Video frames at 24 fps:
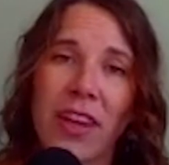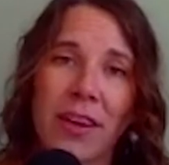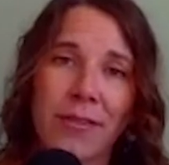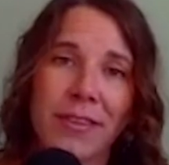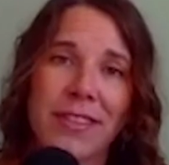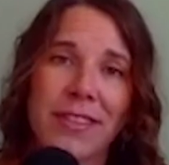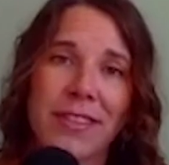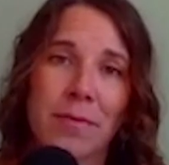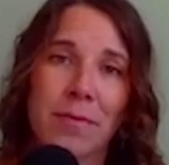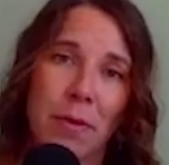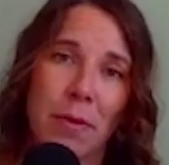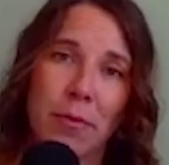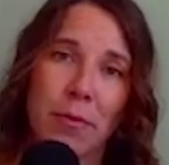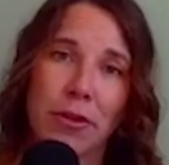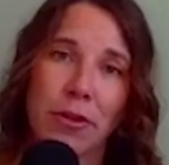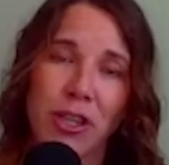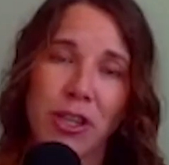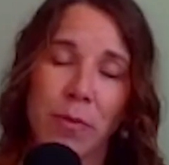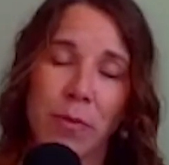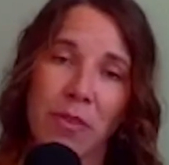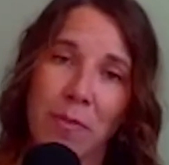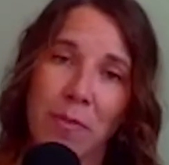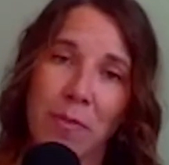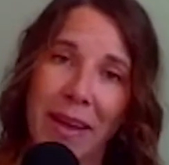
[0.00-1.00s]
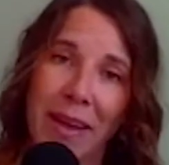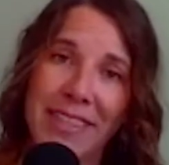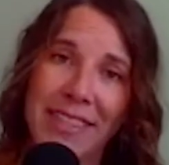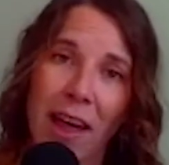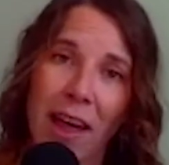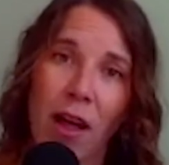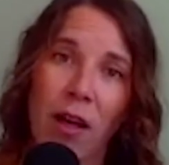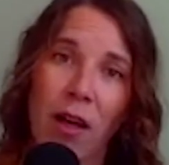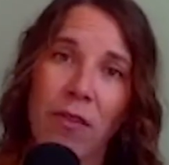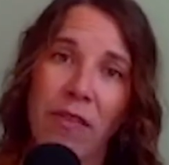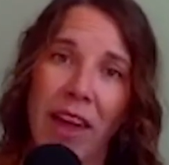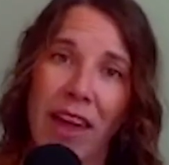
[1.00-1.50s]
and it was a membership for
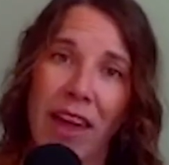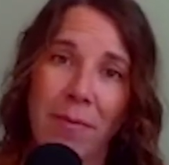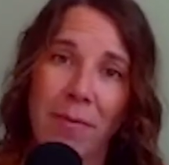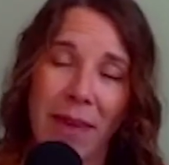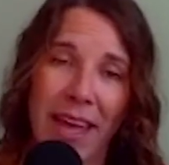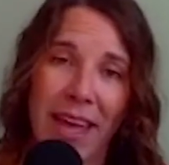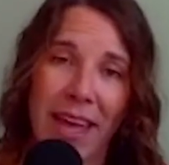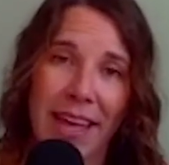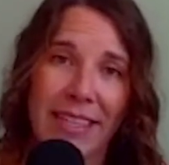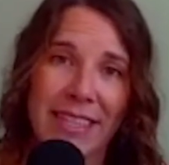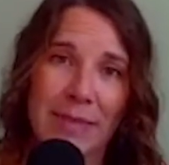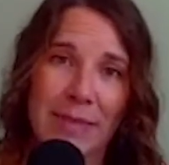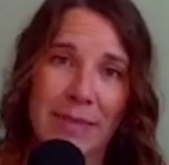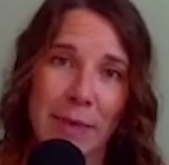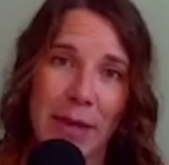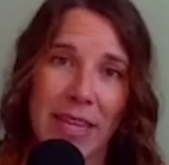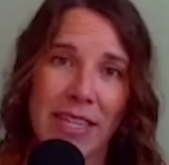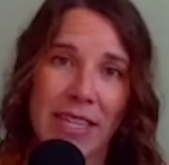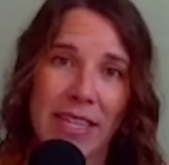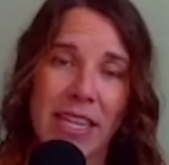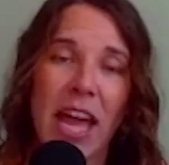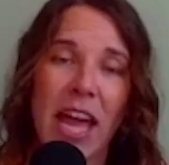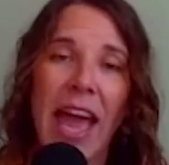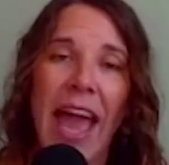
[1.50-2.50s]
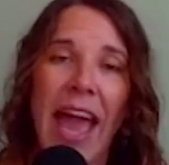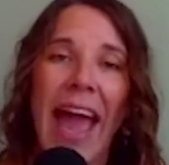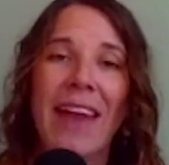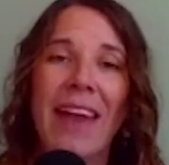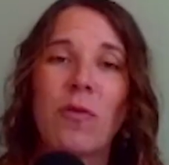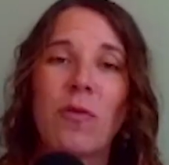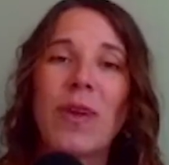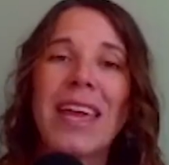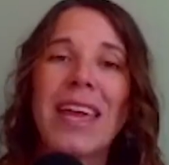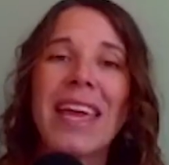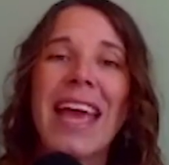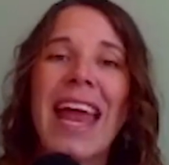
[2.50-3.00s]
myself and my husband.
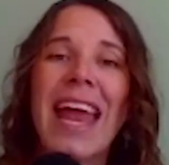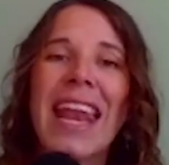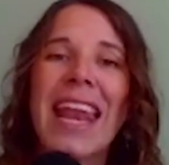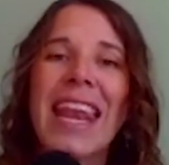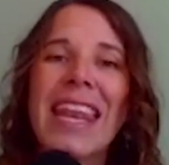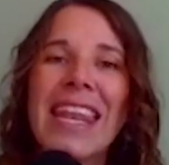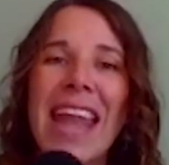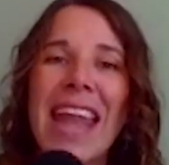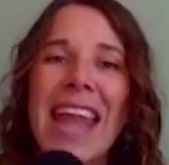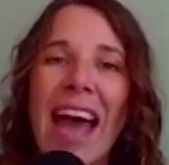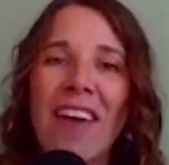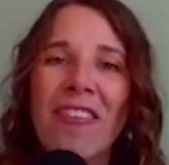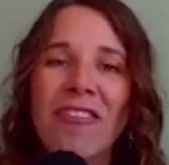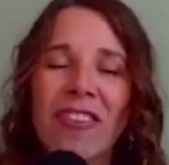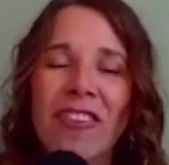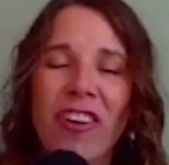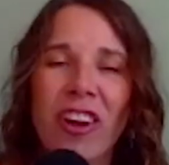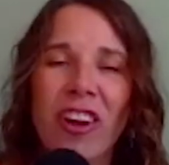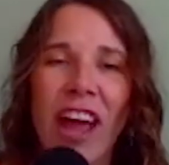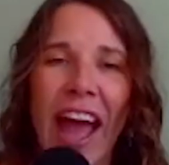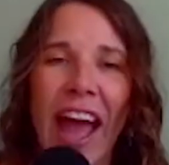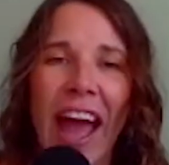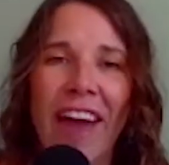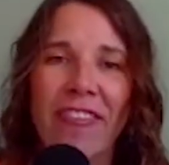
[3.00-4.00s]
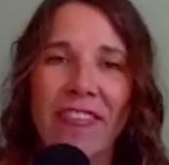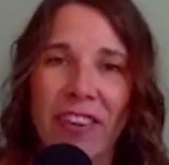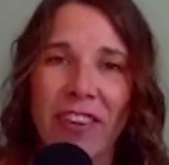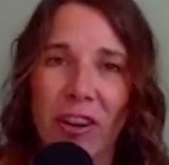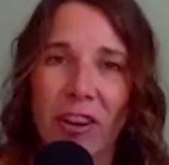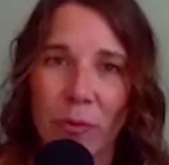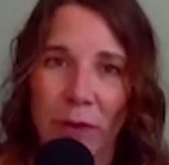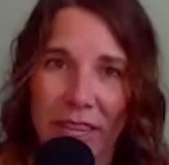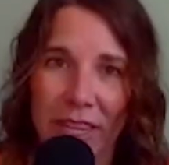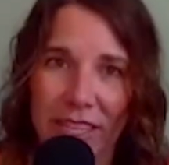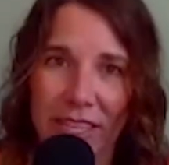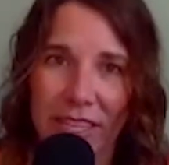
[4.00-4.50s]
And we never,
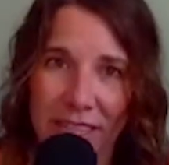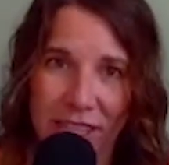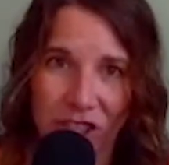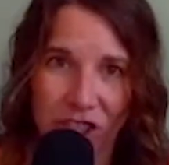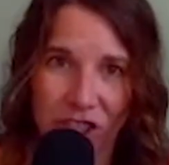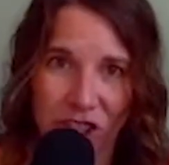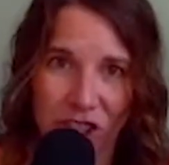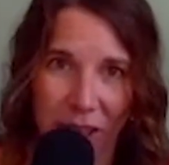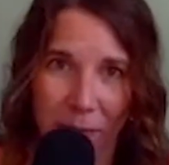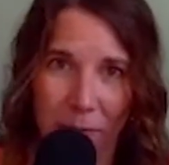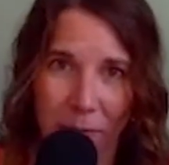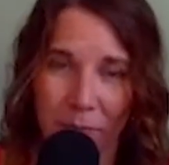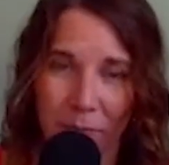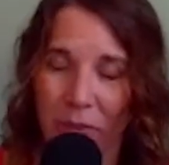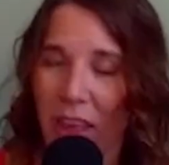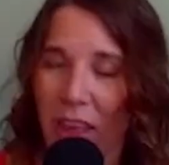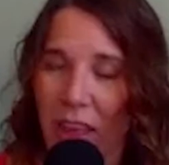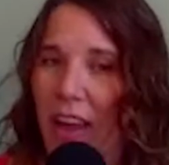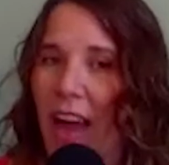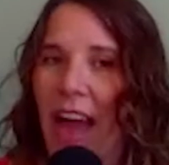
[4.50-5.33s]
ever went to the gym.